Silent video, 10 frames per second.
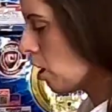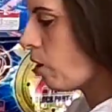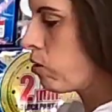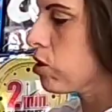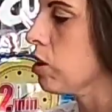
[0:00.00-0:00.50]

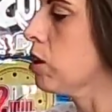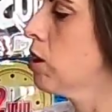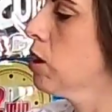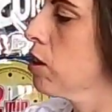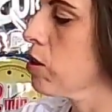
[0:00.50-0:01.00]
shells.
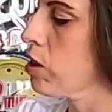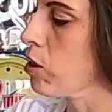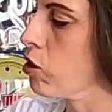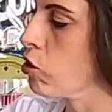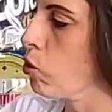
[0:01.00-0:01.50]

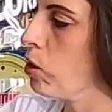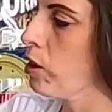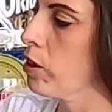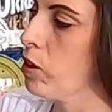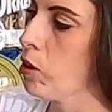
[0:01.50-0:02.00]
6 assorted